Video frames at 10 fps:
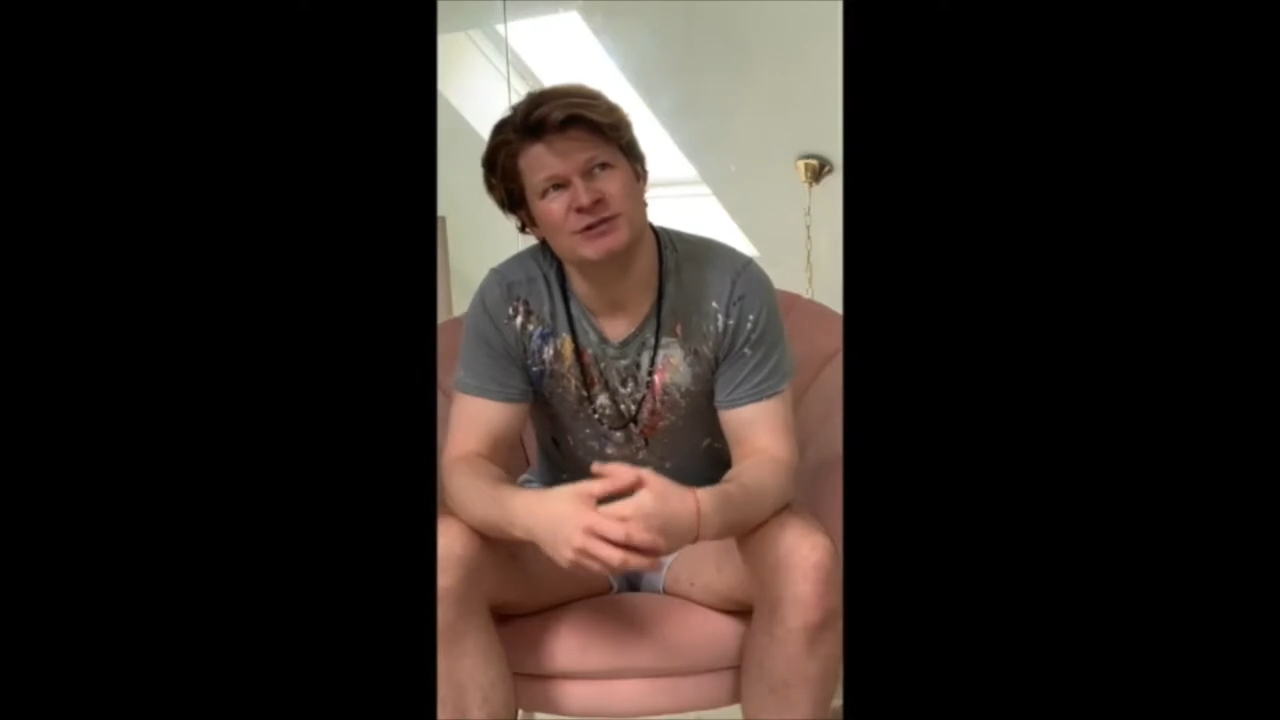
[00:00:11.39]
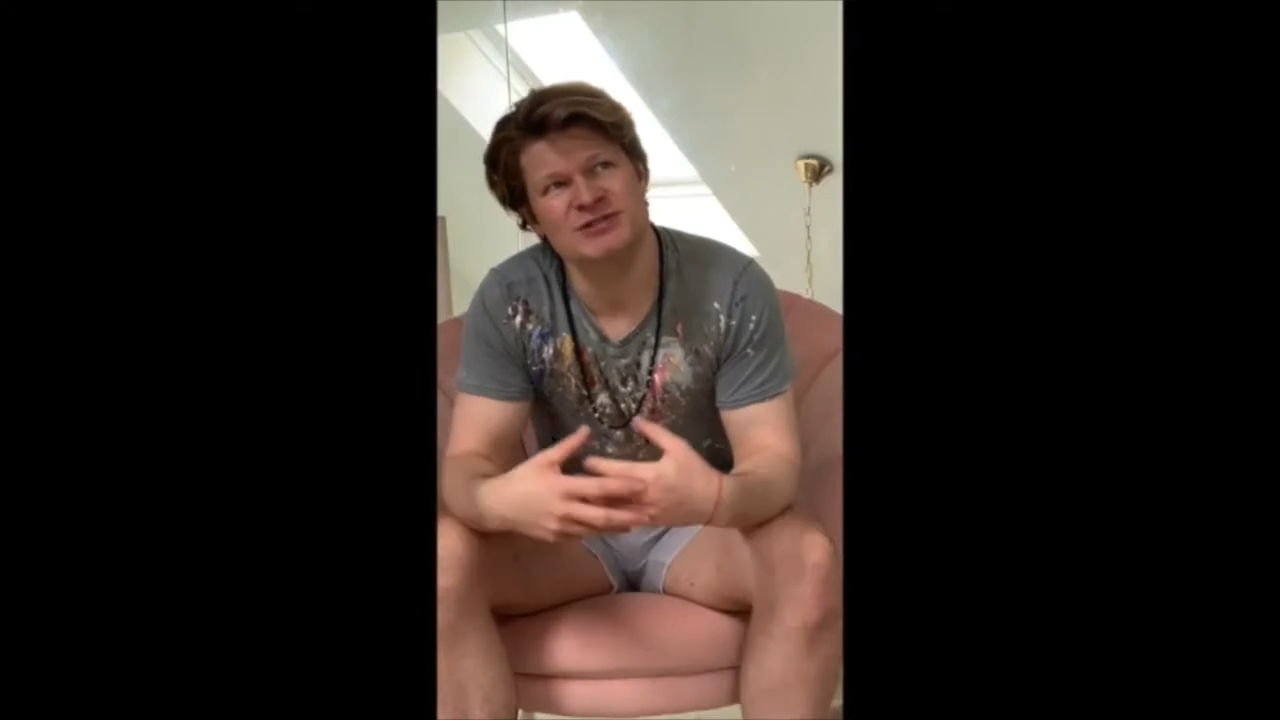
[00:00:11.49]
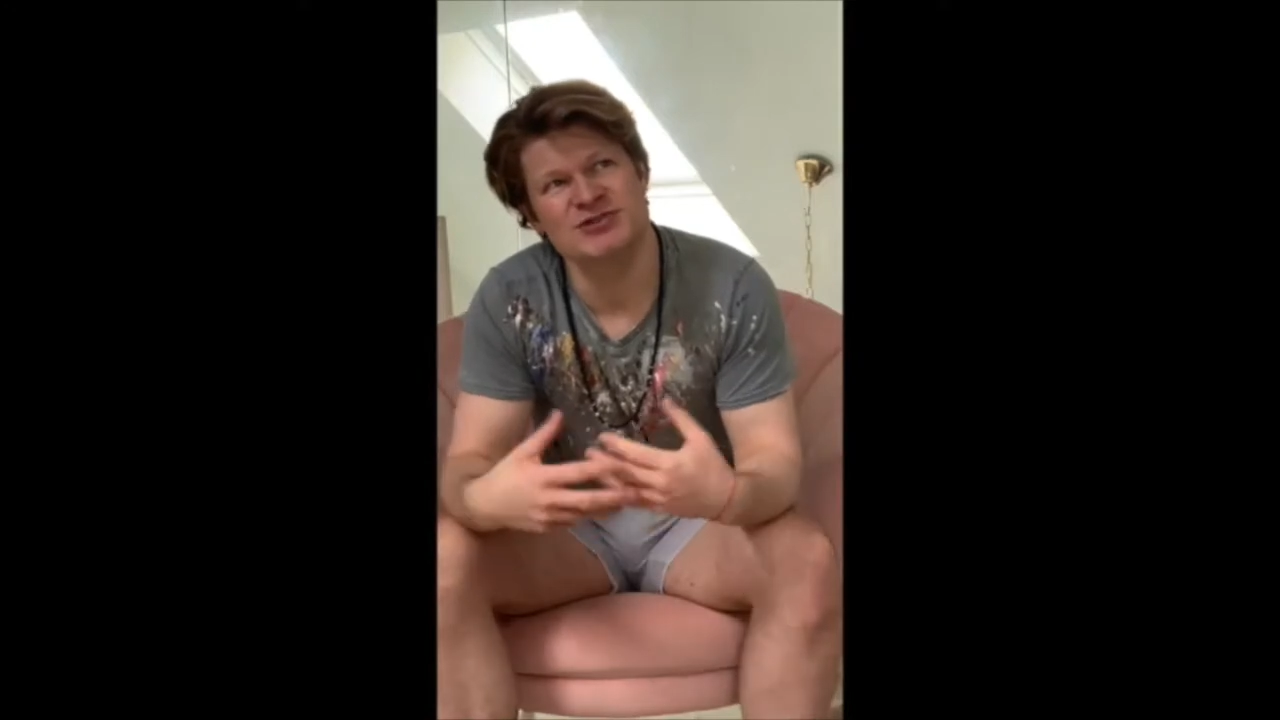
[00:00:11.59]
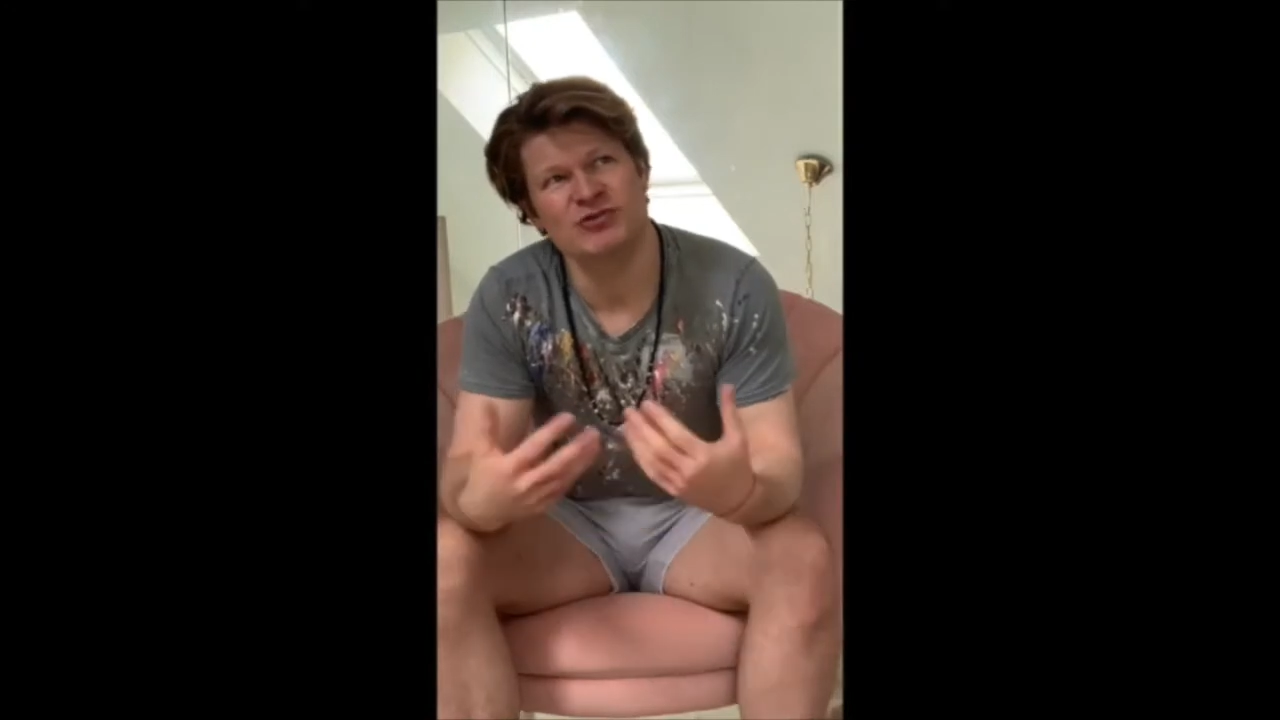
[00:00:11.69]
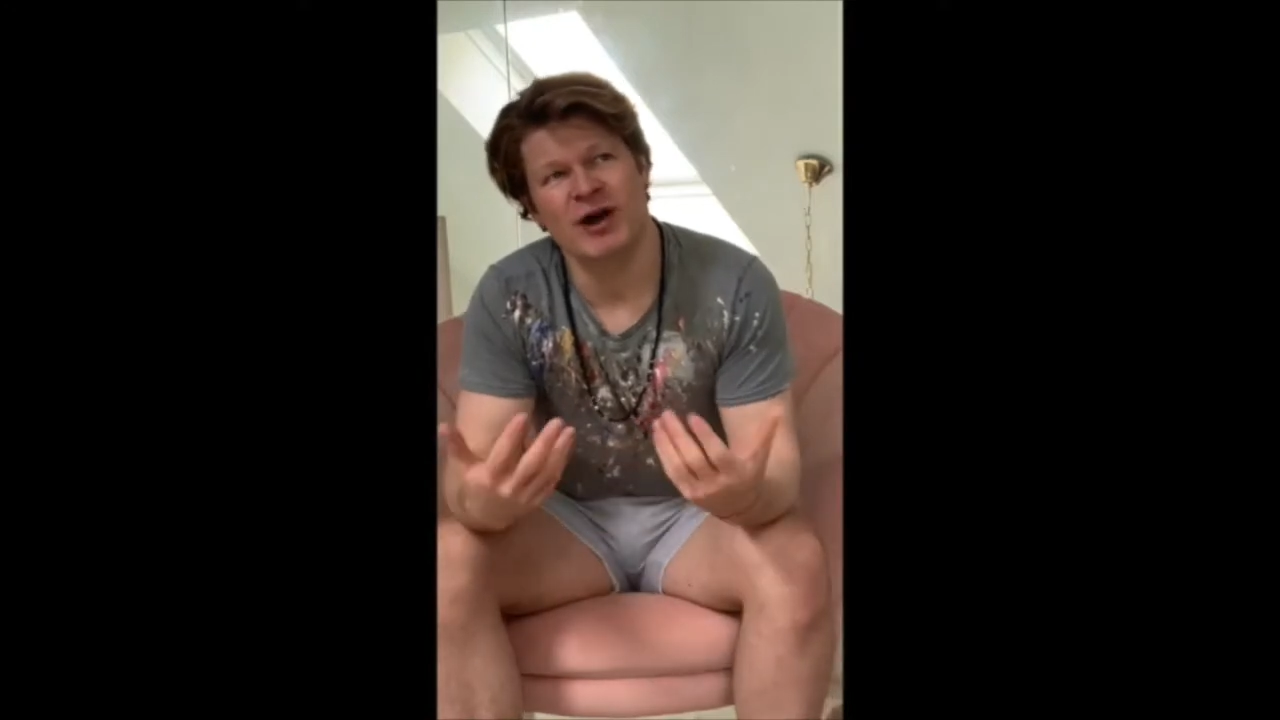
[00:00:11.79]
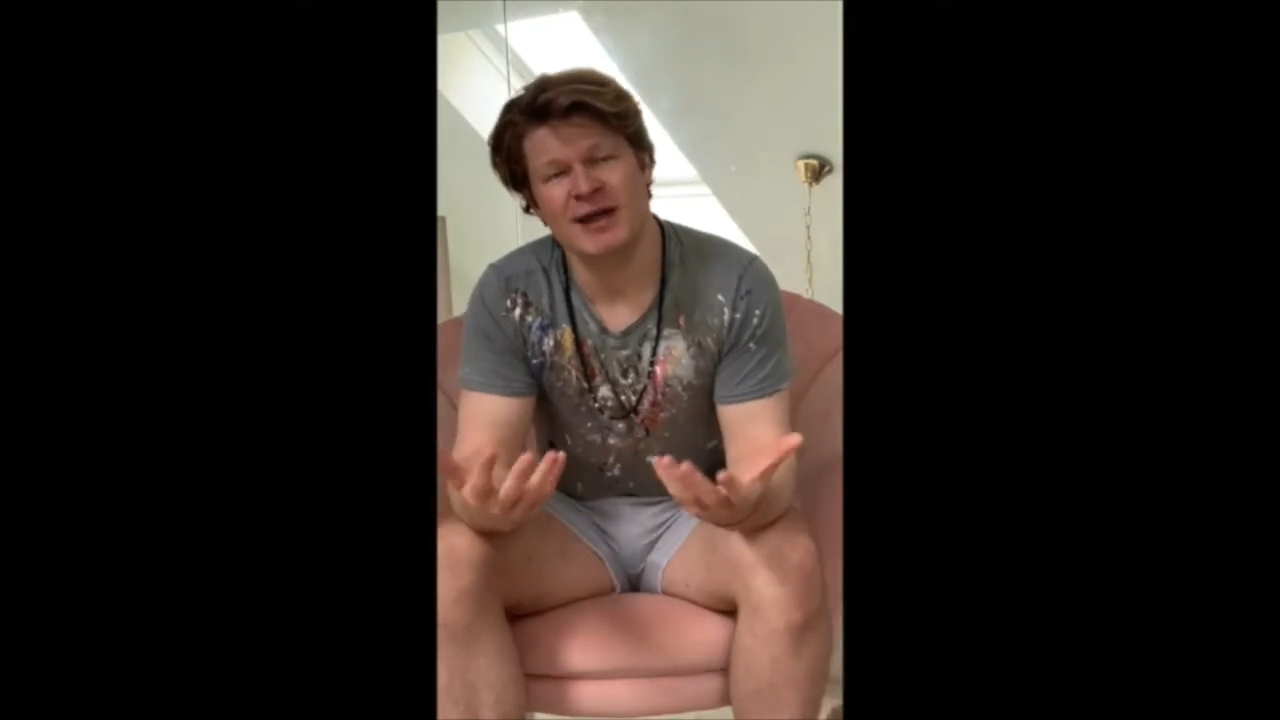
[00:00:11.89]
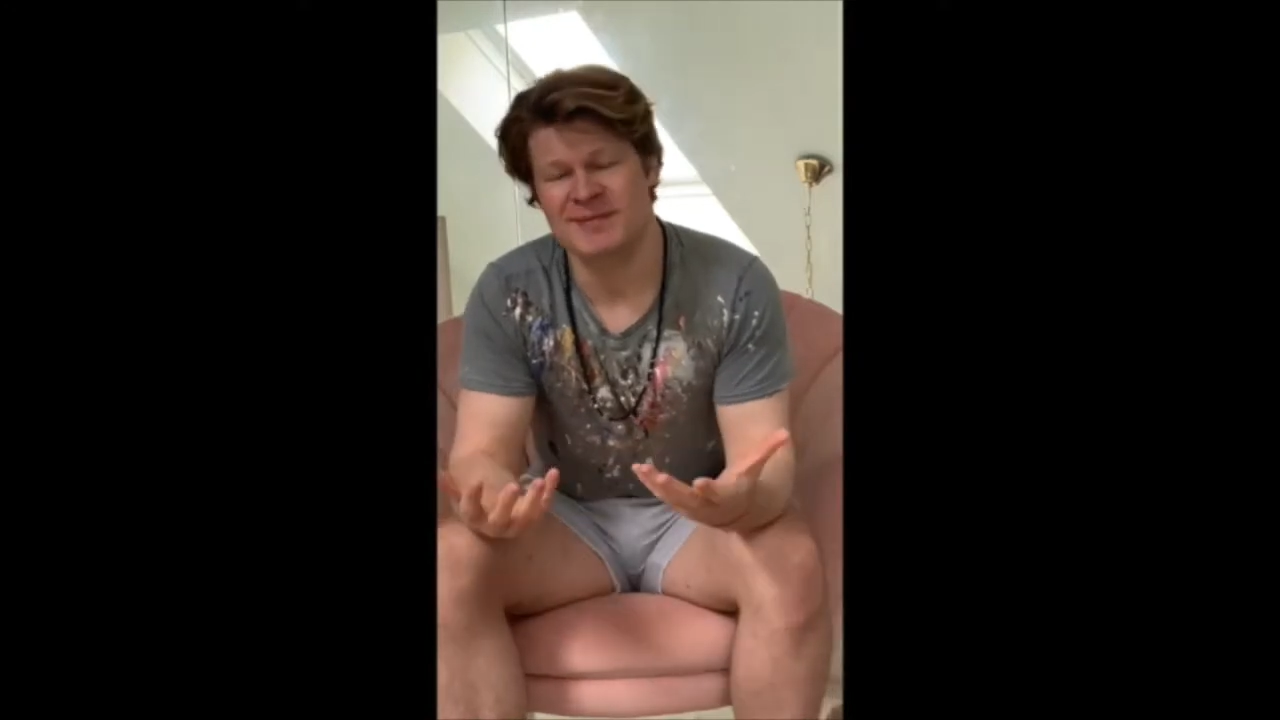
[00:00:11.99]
describe